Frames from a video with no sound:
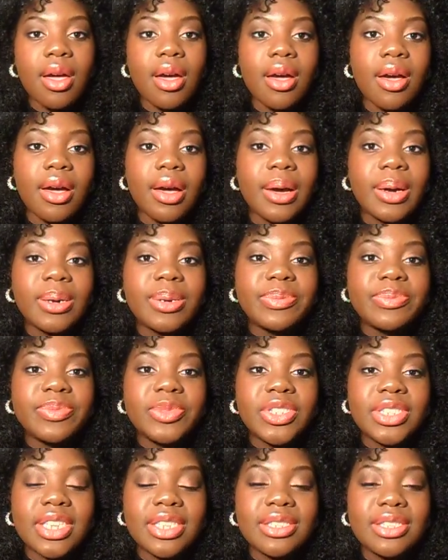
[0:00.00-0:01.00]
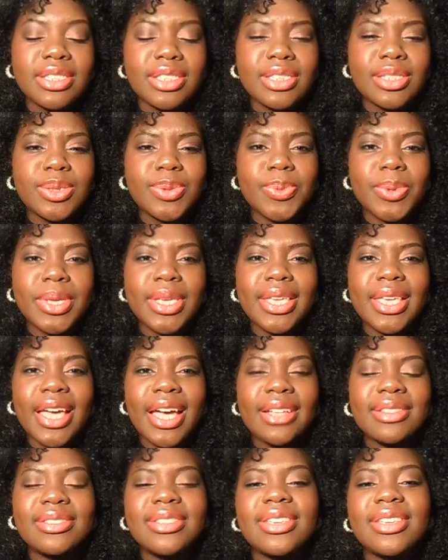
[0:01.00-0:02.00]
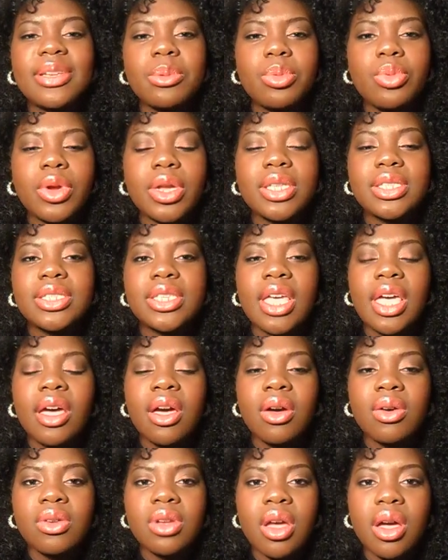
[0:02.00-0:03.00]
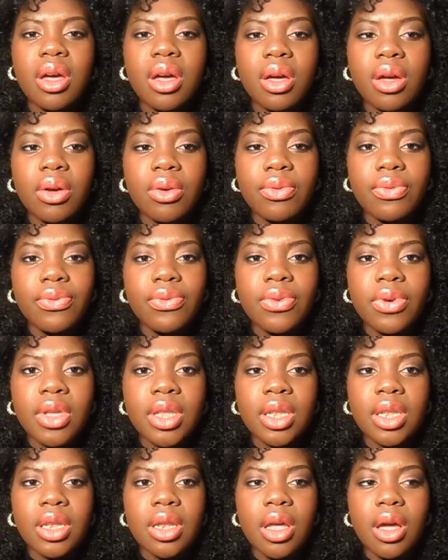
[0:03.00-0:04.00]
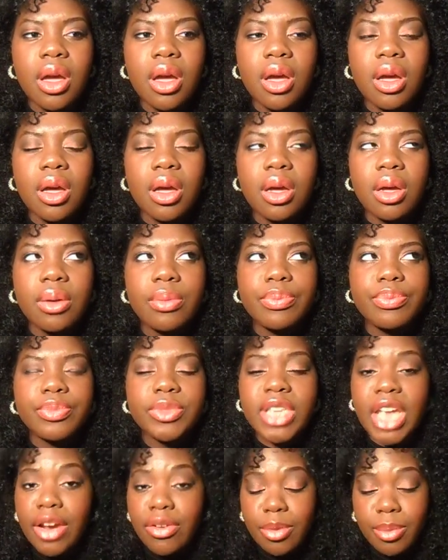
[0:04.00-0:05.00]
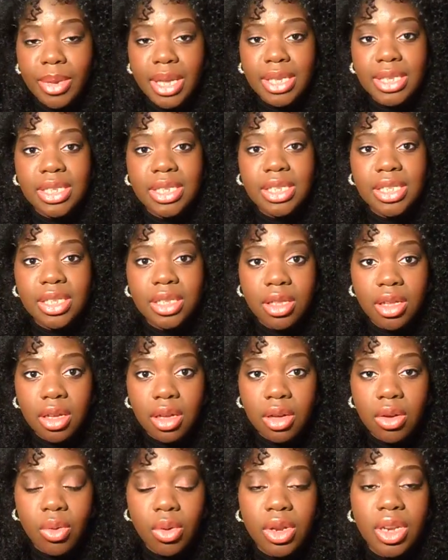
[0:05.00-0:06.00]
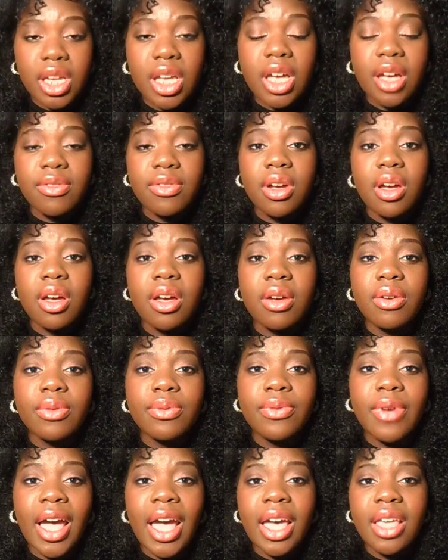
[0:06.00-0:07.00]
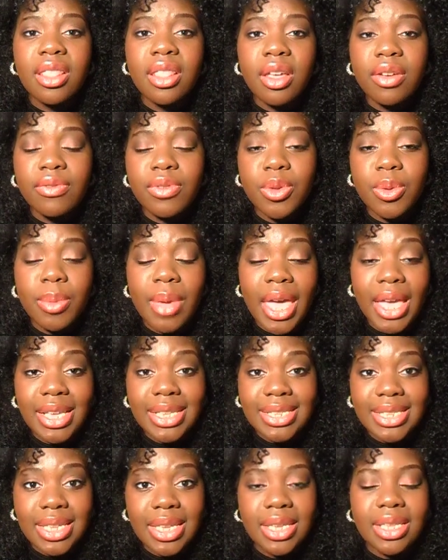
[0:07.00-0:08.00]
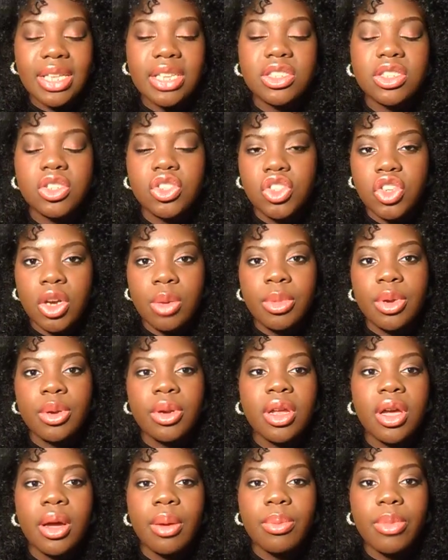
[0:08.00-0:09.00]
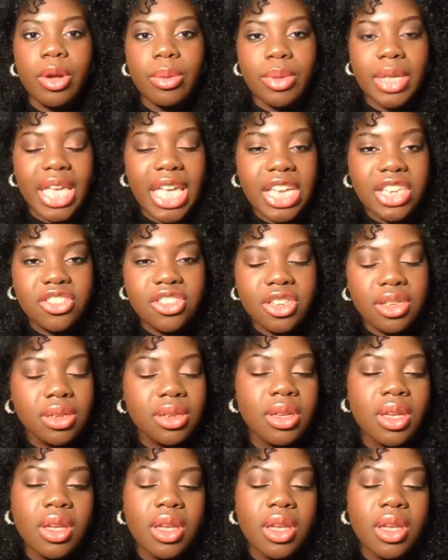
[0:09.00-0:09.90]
Um, just this week, I did a breakdown of um, Tyra Banks's look on the cover of I Love You magazine. That's a German uh, publication.